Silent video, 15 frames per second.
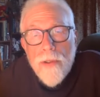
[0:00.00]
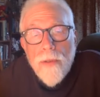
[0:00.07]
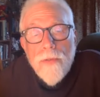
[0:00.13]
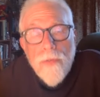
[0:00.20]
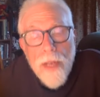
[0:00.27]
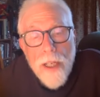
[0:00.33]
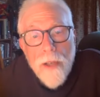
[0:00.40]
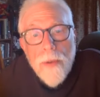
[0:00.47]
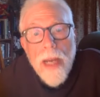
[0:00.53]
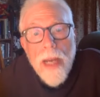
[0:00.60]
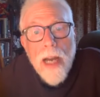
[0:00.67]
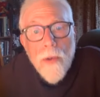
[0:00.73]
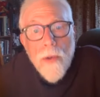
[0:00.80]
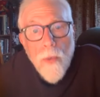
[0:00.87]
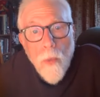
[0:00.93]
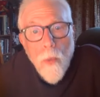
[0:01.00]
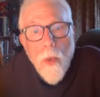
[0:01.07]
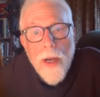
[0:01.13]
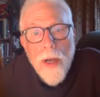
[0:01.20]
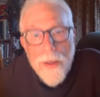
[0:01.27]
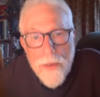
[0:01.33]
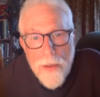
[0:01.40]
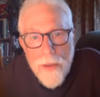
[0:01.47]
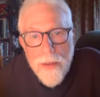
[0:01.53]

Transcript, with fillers: to figure out what